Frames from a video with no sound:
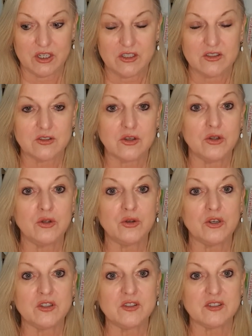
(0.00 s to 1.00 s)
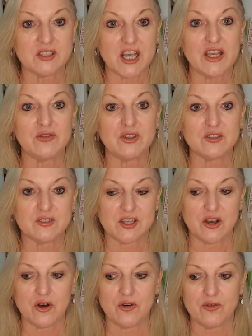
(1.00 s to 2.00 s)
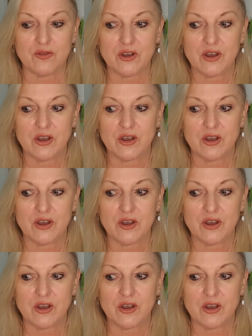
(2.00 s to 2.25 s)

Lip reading: So you can save yourself,